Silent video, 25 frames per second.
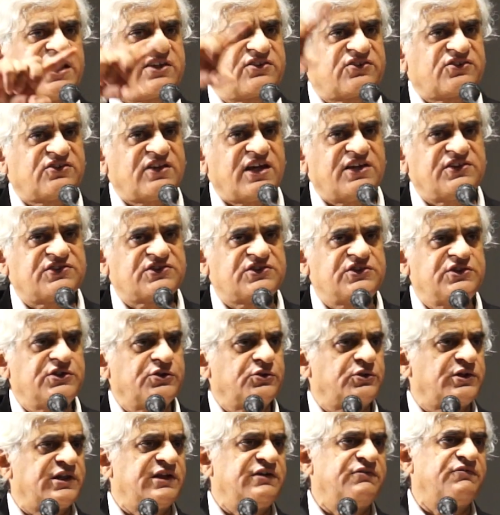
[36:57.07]
excise
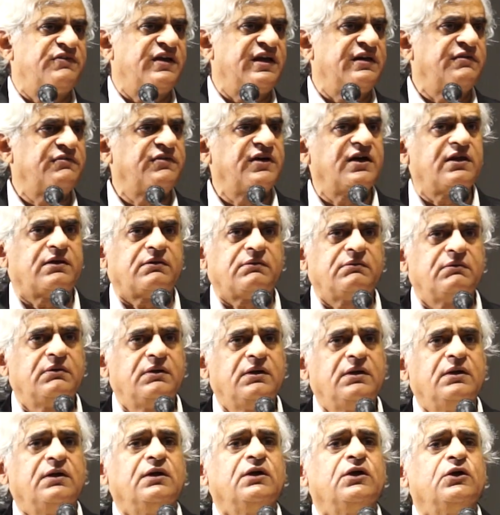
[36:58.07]
duty waiver,